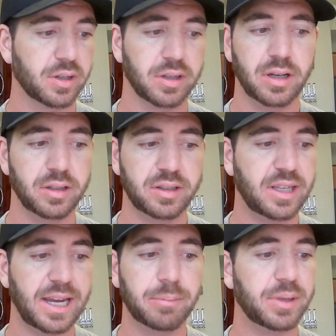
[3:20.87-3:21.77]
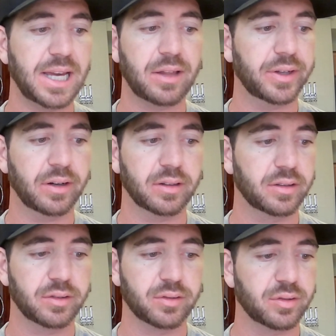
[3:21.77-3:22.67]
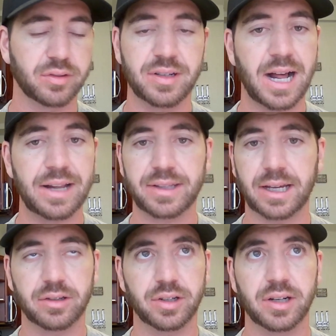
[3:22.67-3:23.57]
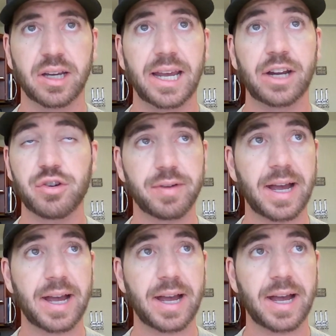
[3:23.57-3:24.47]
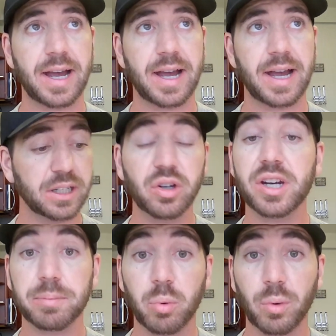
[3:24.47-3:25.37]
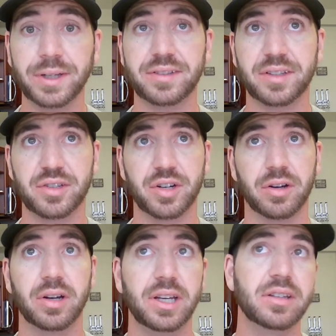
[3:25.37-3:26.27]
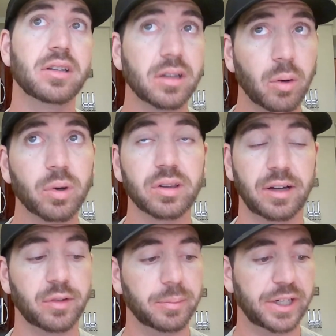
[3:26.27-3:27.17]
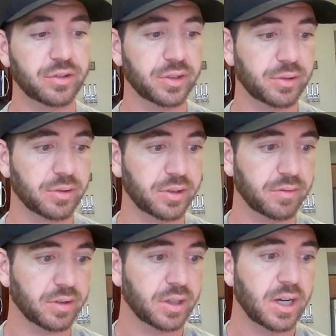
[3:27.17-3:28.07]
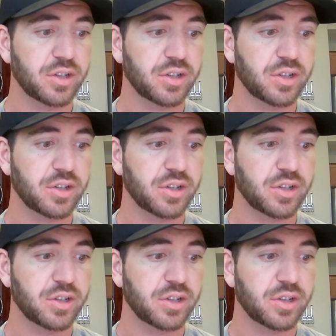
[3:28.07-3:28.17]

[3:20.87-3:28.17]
It can't be out there. It's just not that good. Andrew Vasquez has been good at points this year. He's a lower level major league reliever.